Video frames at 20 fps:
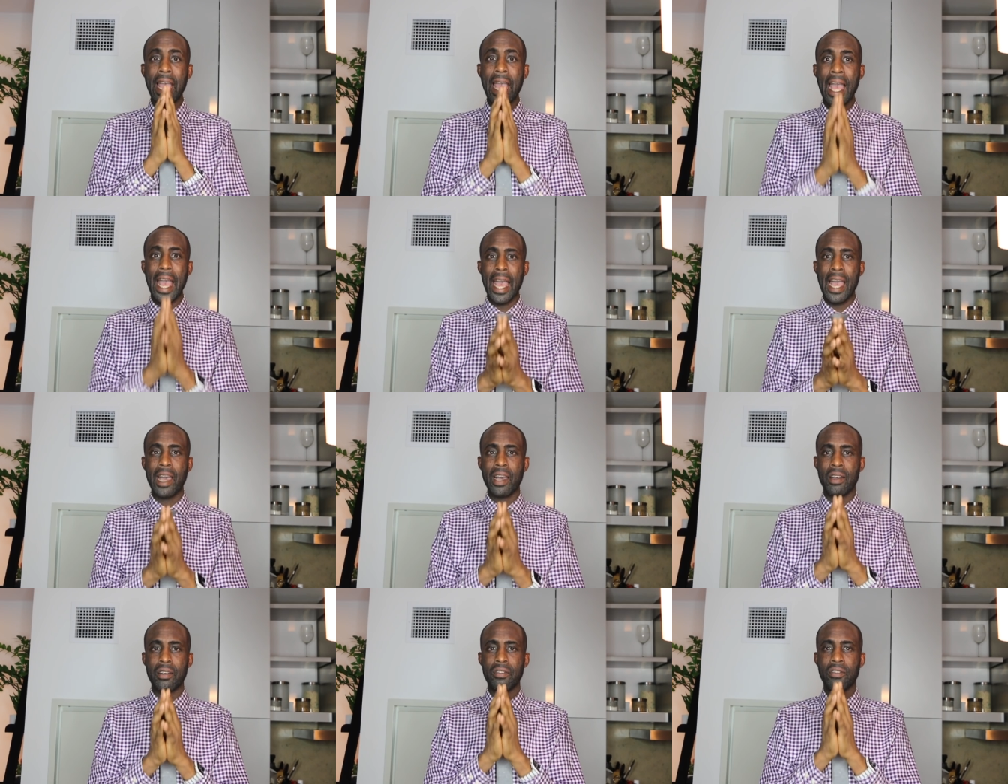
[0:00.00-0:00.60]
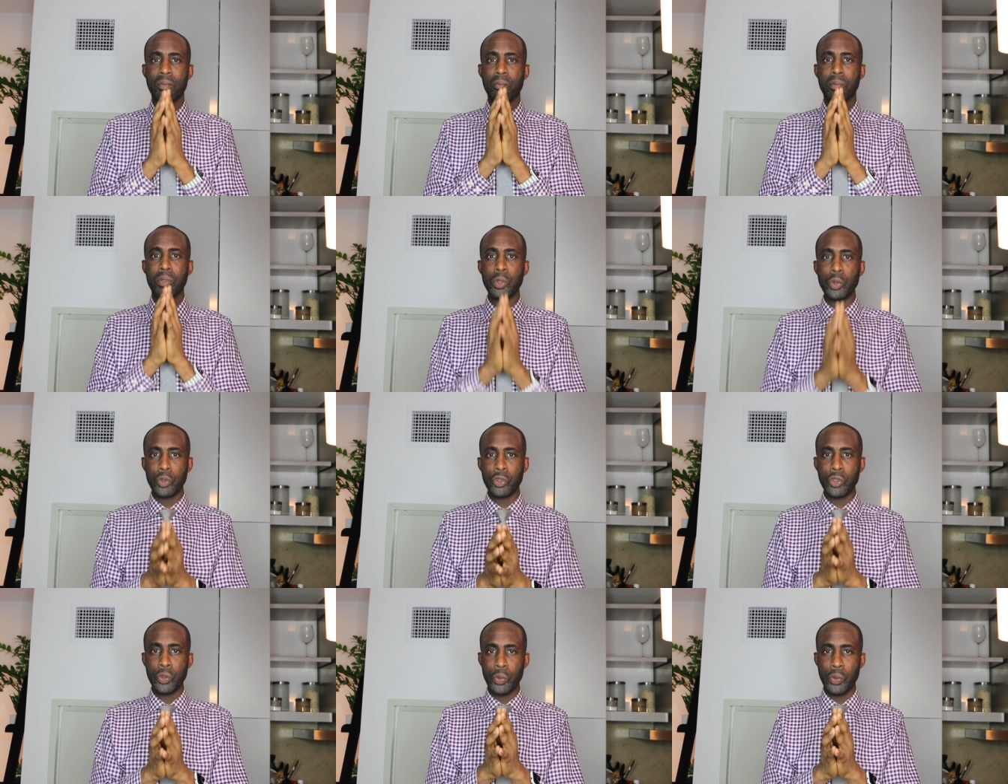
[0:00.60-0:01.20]
have
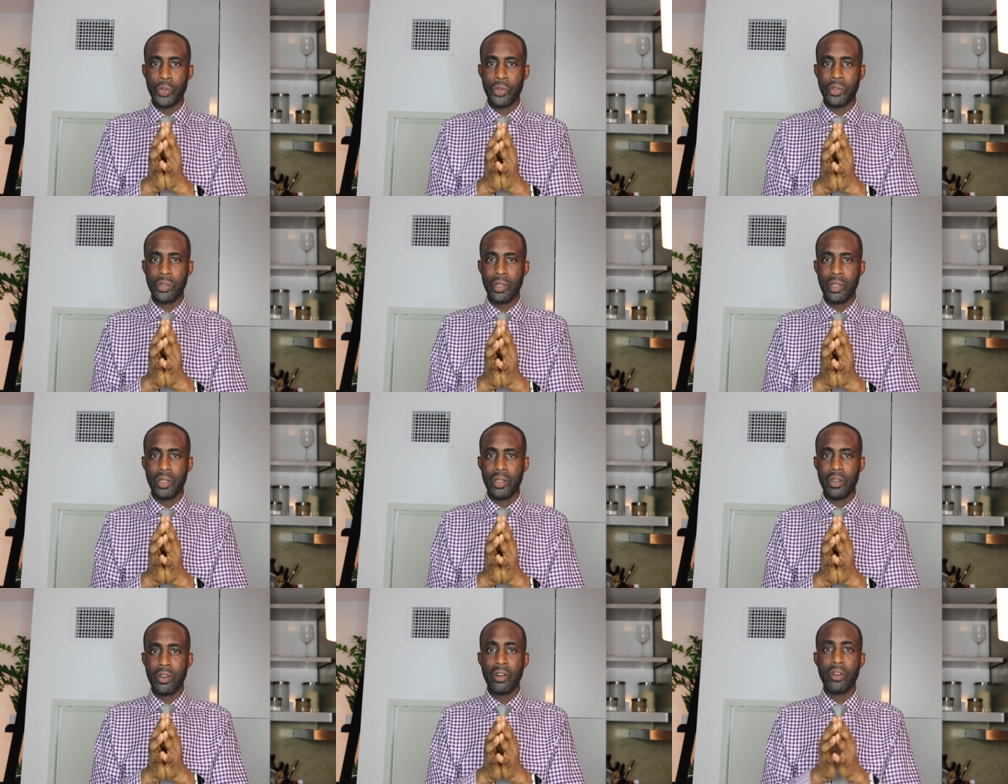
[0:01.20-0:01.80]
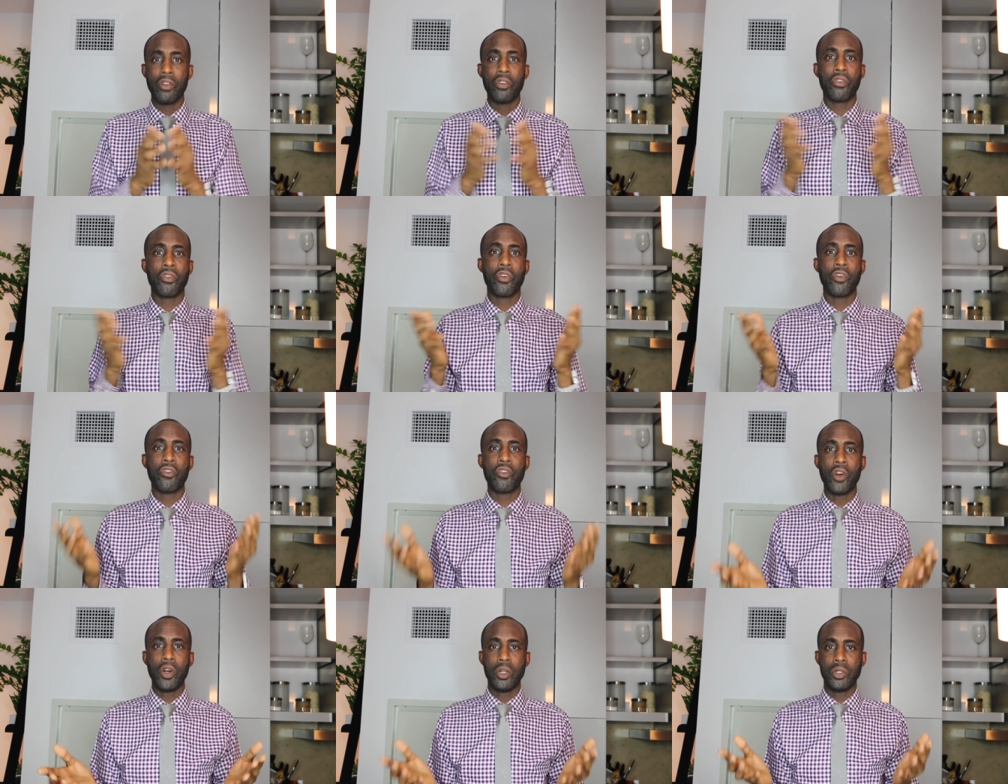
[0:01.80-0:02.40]
Bluetooth
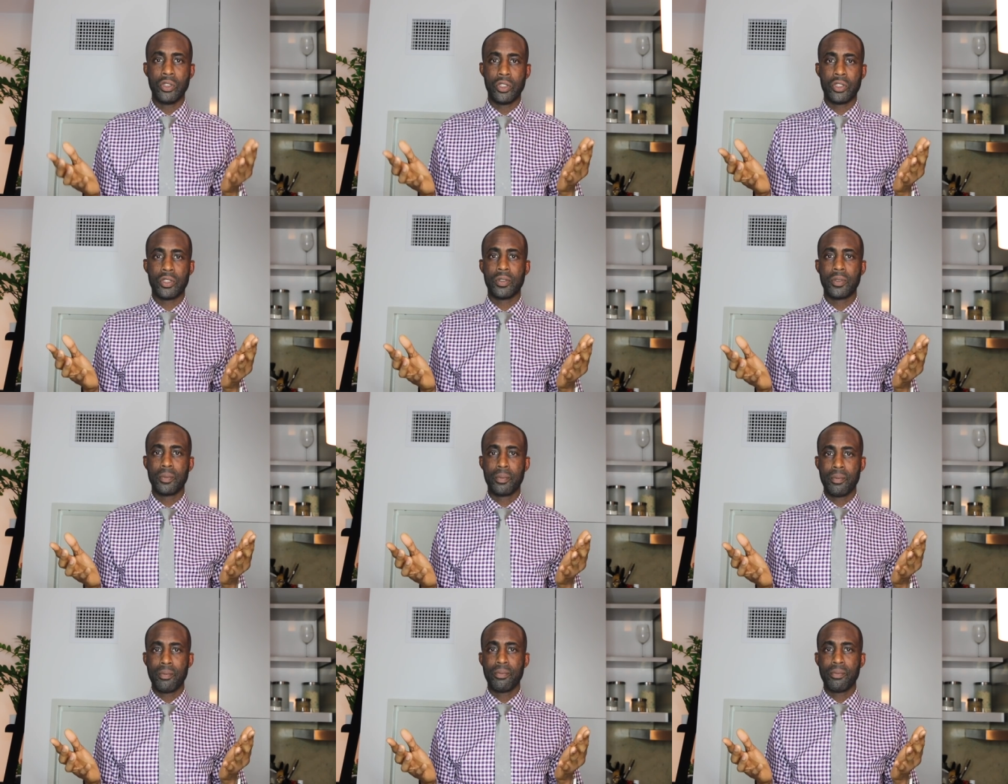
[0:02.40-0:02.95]
for phones.